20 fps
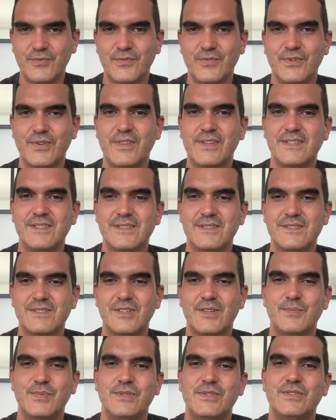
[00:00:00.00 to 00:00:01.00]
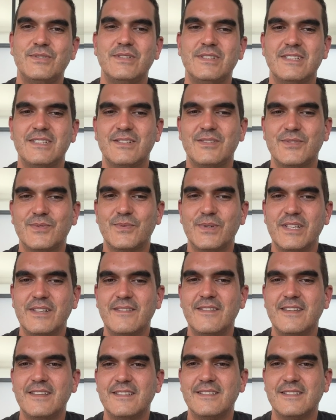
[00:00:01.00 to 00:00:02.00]
for this opportunity to
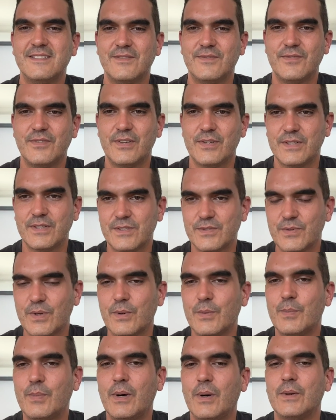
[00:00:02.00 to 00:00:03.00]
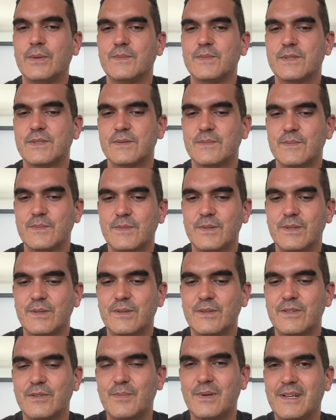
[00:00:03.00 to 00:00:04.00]
read these very strong poems.
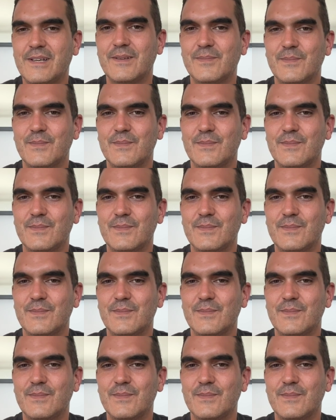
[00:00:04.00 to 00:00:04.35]
Goodbye.